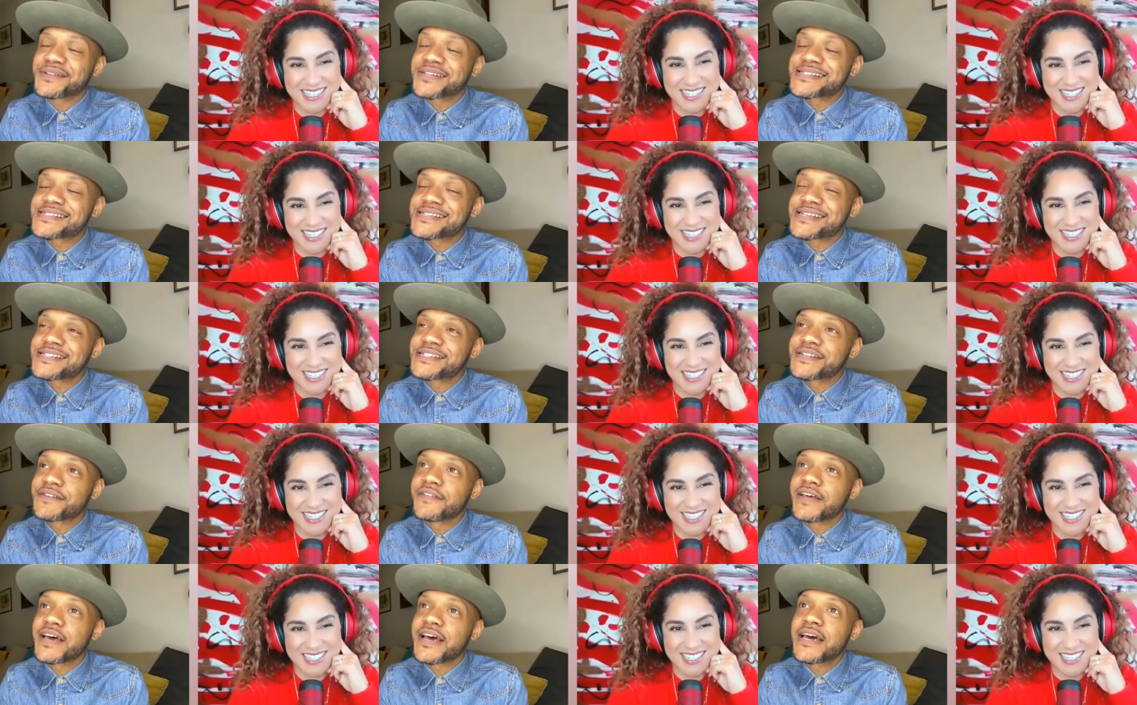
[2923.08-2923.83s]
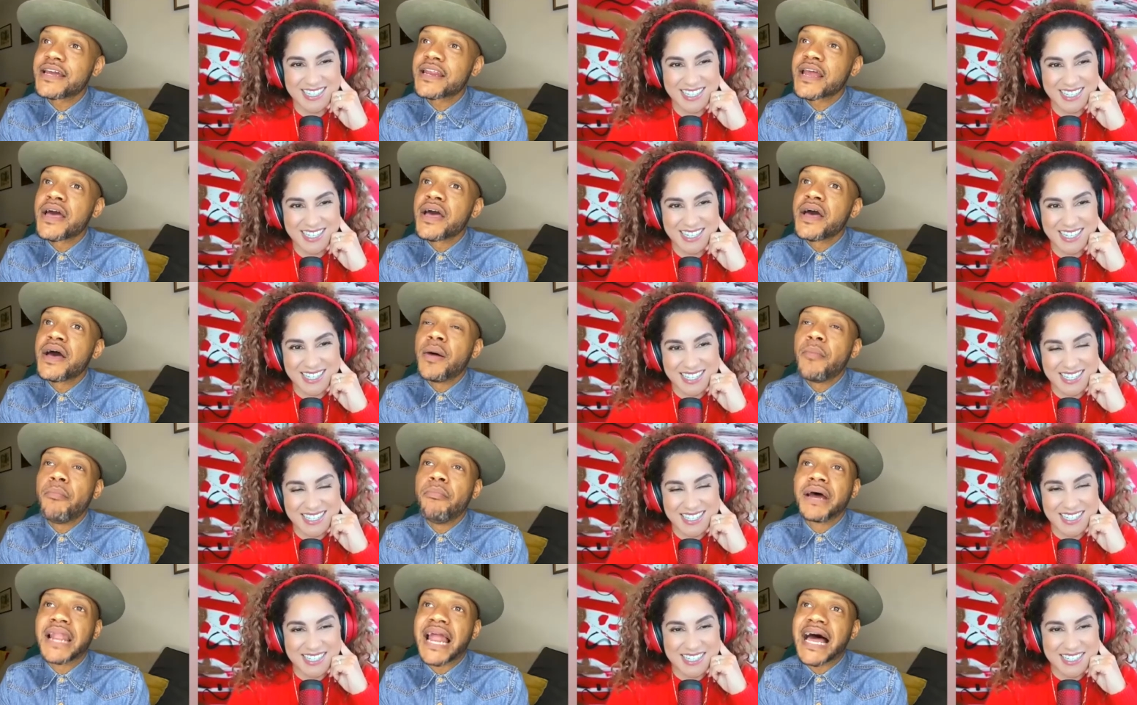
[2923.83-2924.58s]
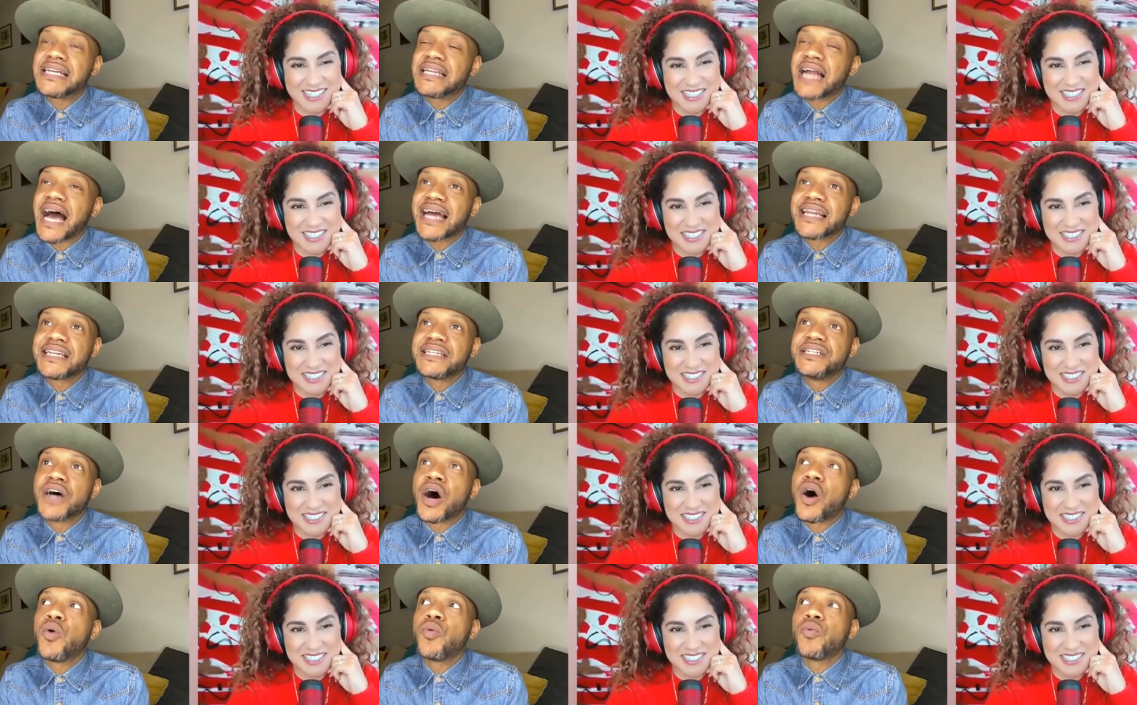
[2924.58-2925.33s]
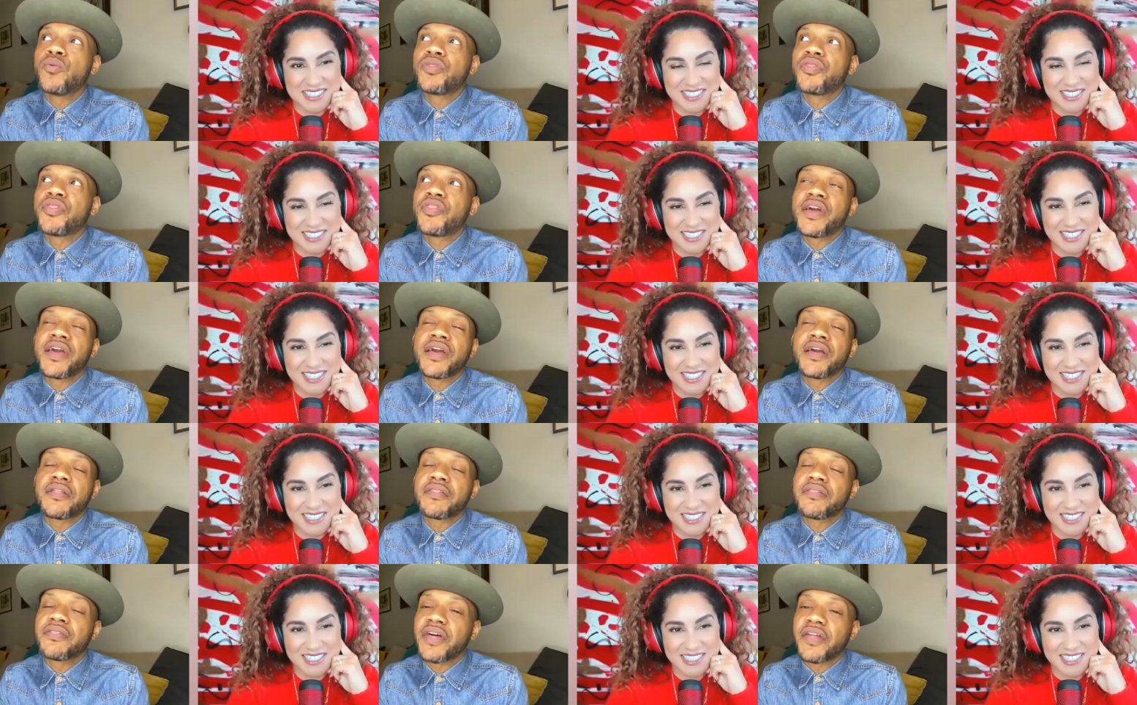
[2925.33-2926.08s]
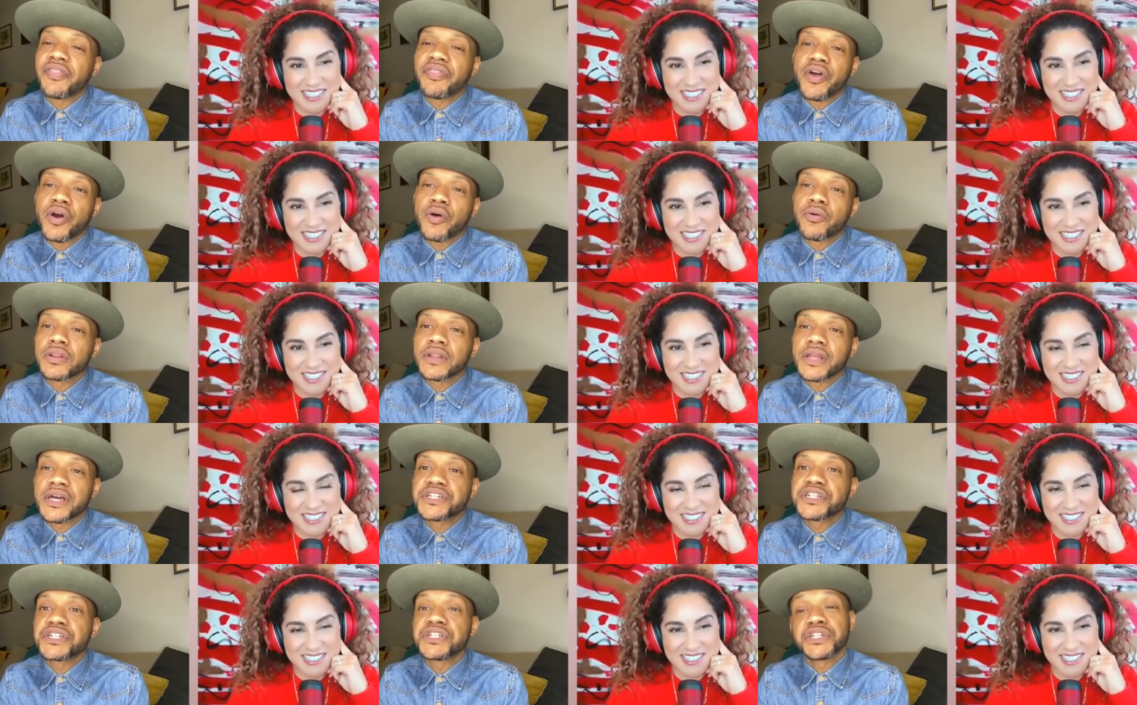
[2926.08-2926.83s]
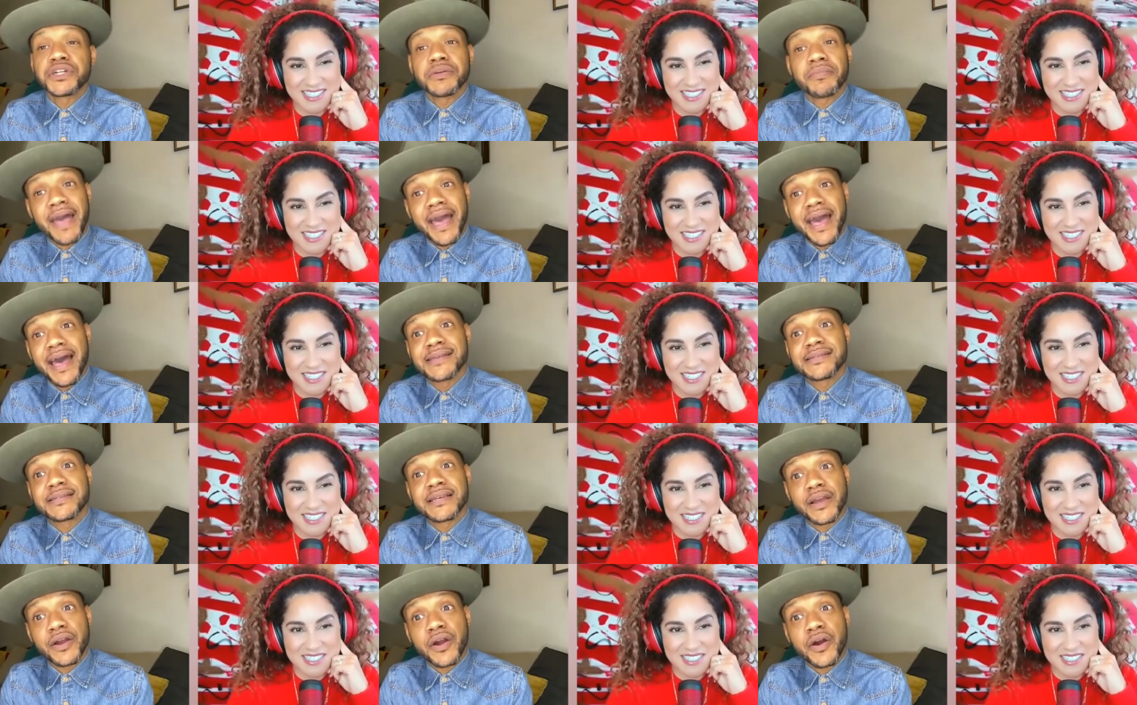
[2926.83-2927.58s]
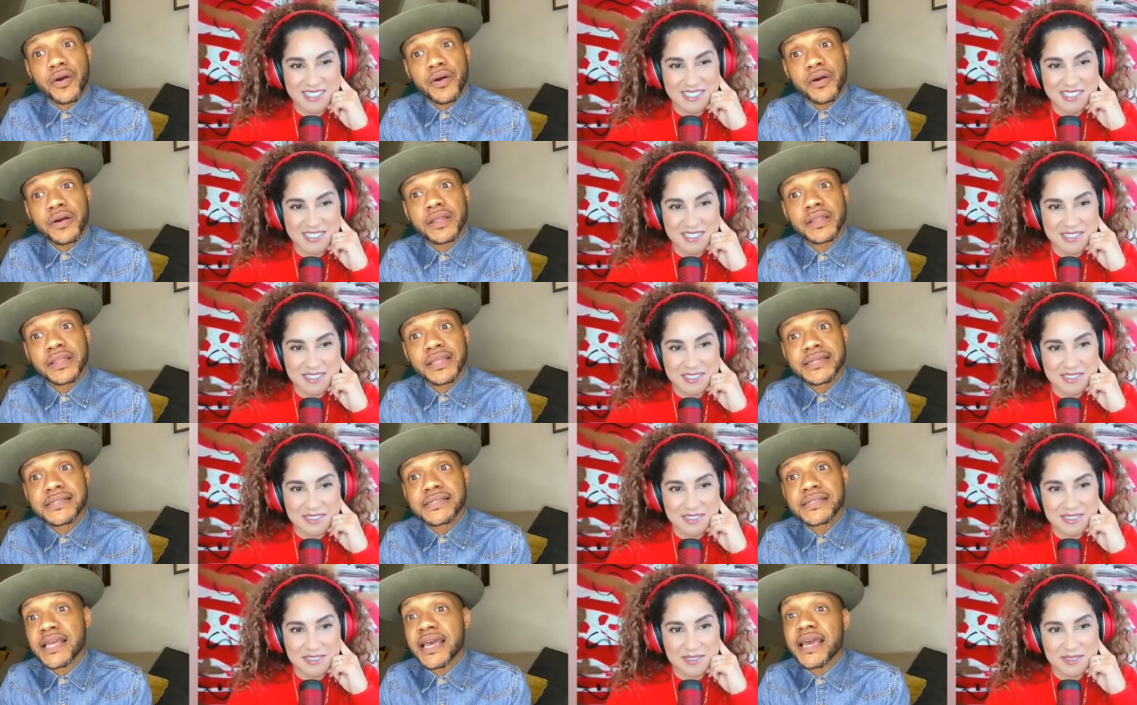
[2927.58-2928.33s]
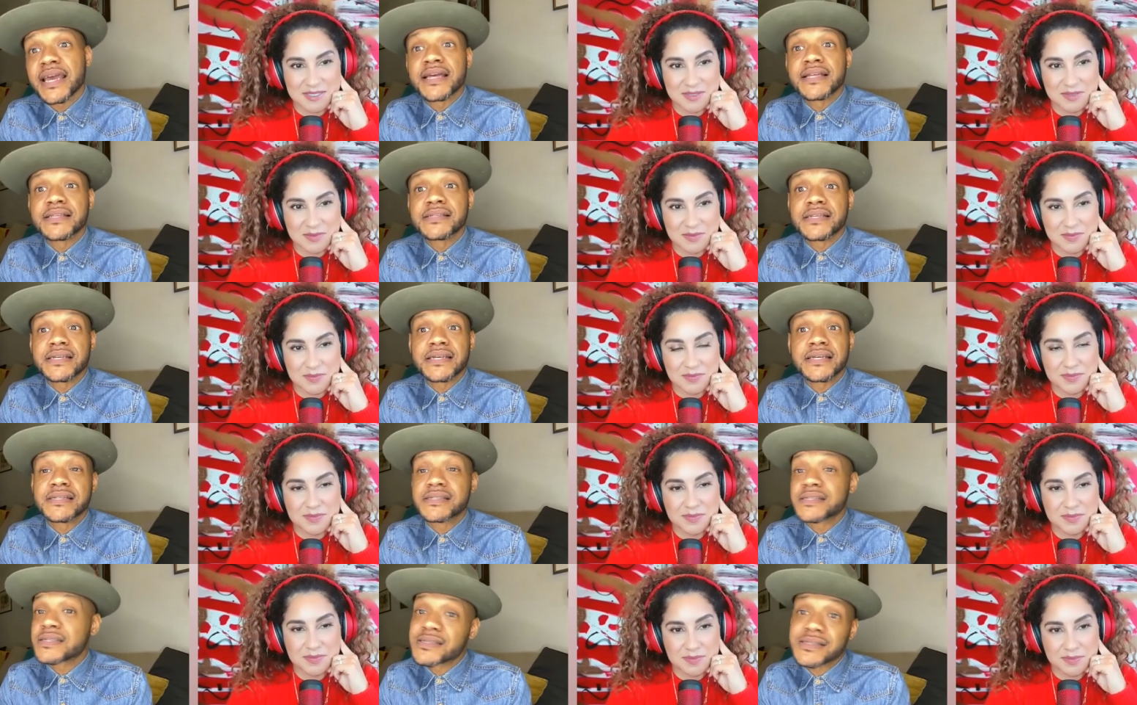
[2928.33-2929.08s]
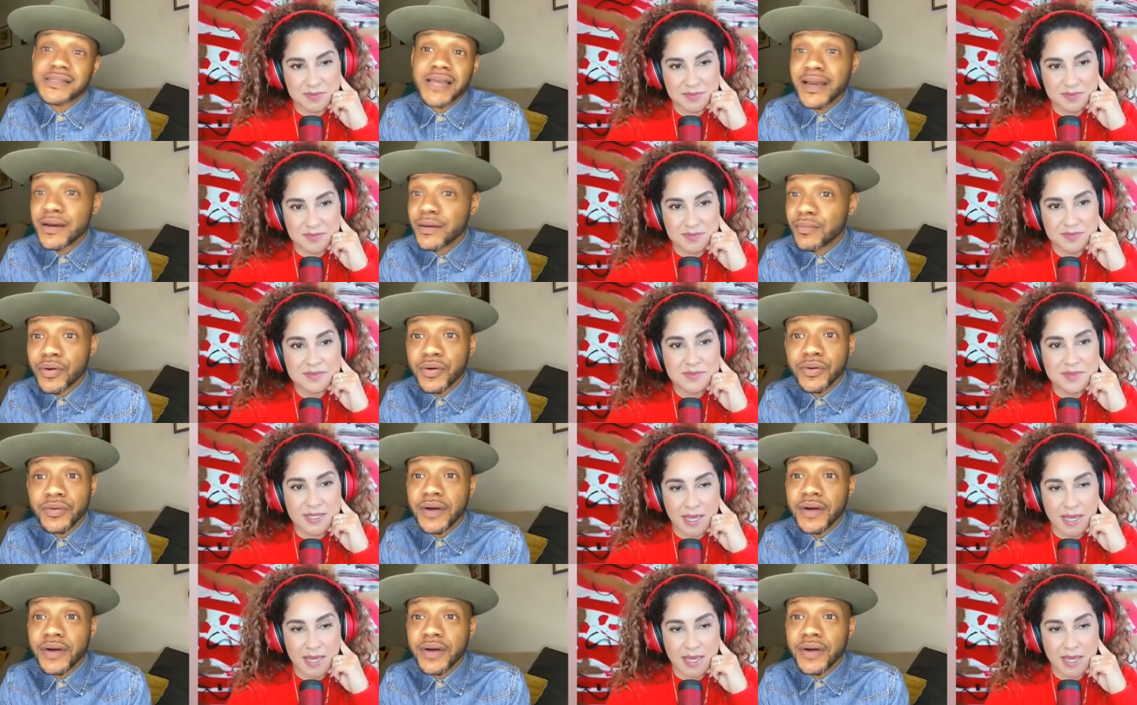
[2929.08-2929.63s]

Speaker 1: sense of that, but I, I don't think that their relationship as it currently stands is sustainable.